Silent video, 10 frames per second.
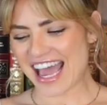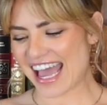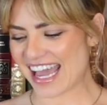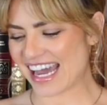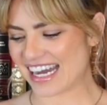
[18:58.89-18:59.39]

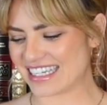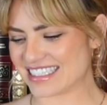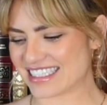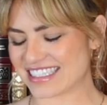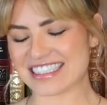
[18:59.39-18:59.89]

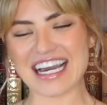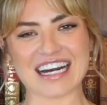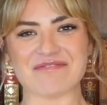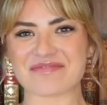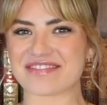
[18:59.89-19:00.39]
And
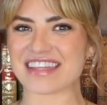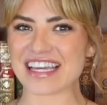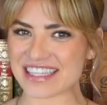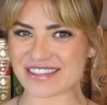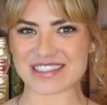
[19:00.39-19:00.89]
yeah,
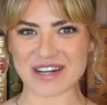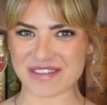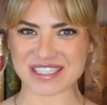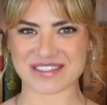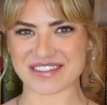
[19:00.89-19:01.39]
thank you so
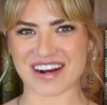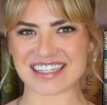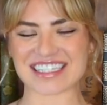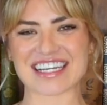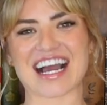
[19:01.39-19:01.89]
much for
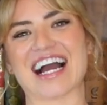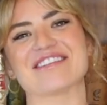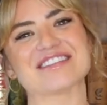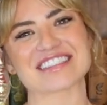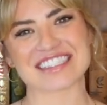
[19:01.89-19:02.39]
watching. I
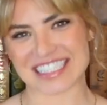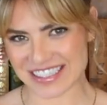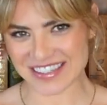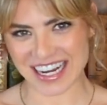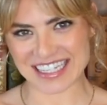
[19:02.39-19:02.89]
will see
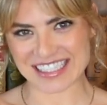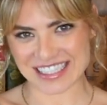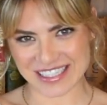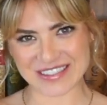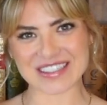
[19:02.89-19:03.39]
you guys
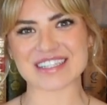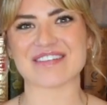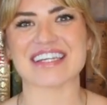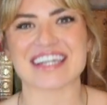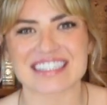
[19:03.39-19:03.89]
soon in
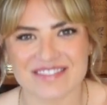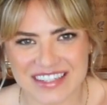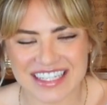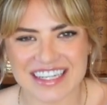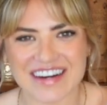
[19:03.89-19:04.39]
my next
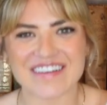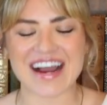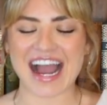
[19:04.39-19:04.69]
video.